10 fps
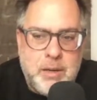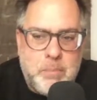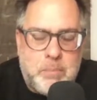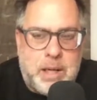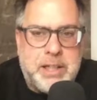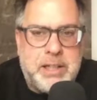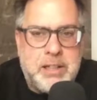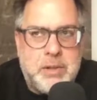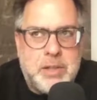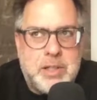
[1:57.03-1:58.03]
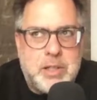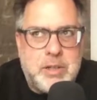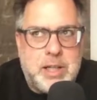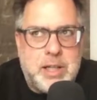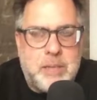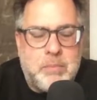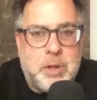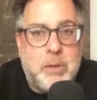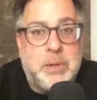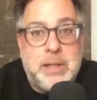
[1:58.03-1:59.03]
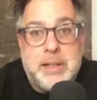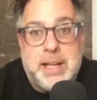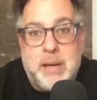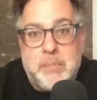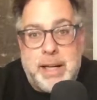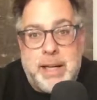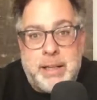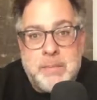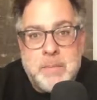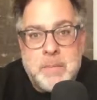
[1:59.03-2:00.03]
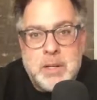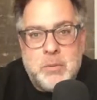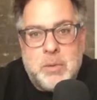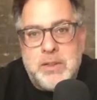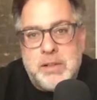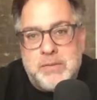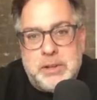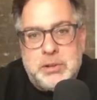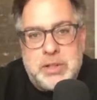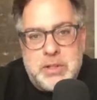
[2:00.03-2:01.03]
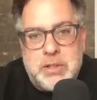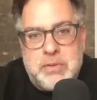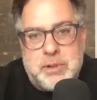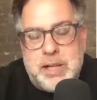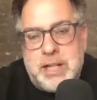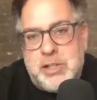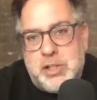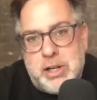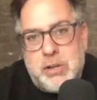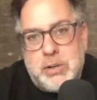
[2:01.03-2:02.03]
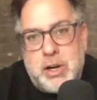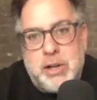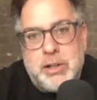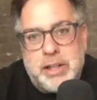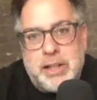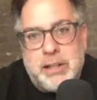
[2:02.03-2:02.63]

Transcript: bucket you into the appropriate campaign, run the filters for any geo-targeting or